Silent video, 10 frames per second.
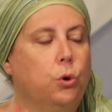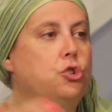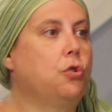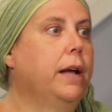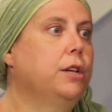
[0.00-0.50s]
who are
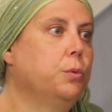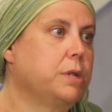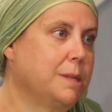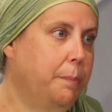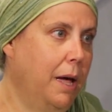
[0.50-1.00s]
trying to
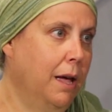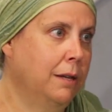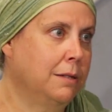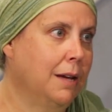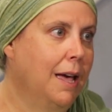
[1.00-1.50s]

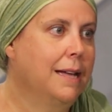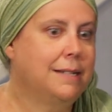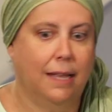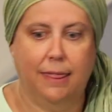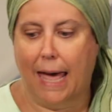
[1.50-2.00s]
respond
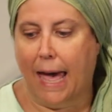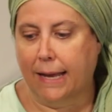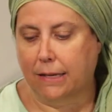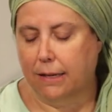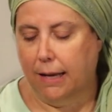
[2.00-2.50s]
to
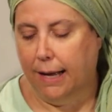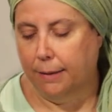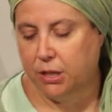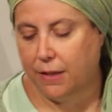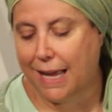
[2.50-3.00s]

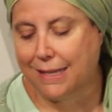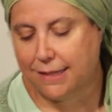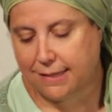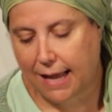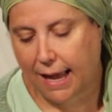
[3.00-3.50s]
that
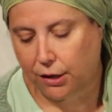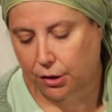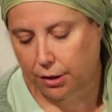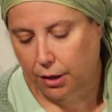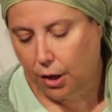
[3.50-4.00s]

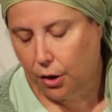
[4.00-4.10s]
desire